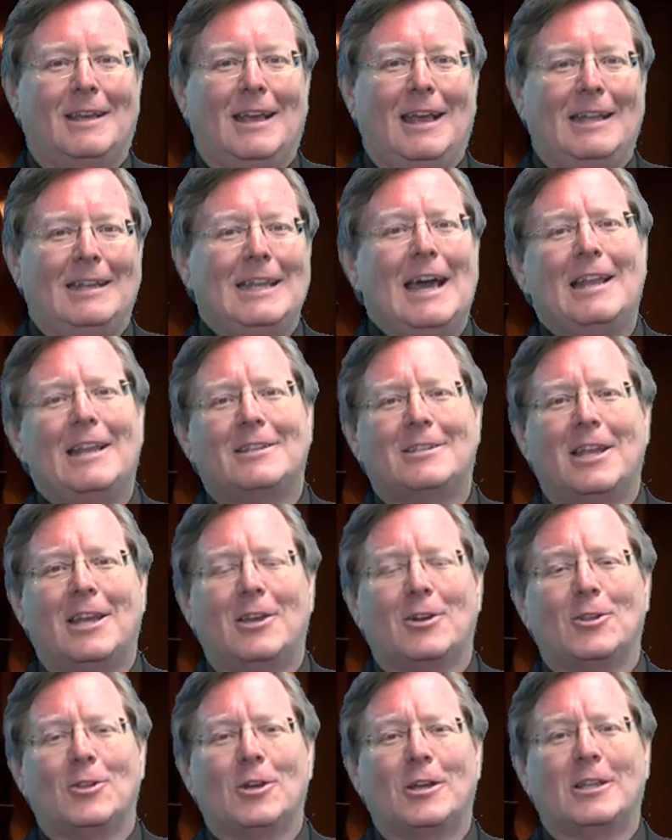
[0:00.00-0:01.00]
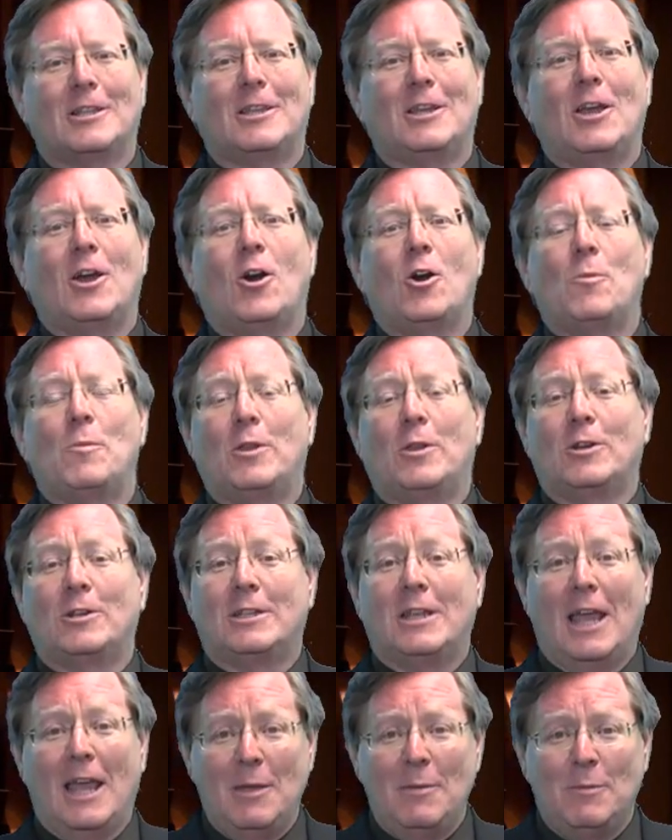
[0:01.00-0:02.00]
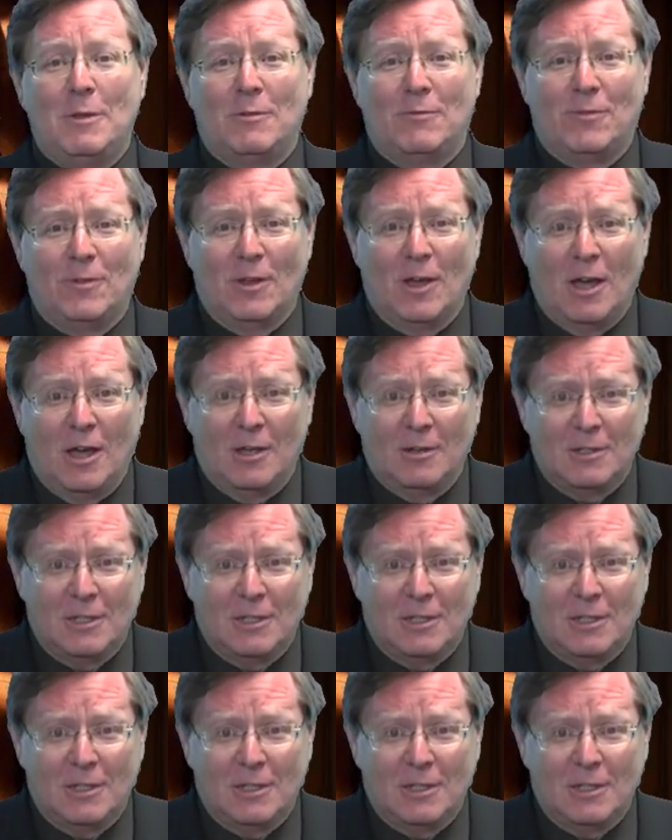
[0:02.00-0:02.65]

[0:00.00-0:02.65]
And now let's take a look at the home entertainment uh,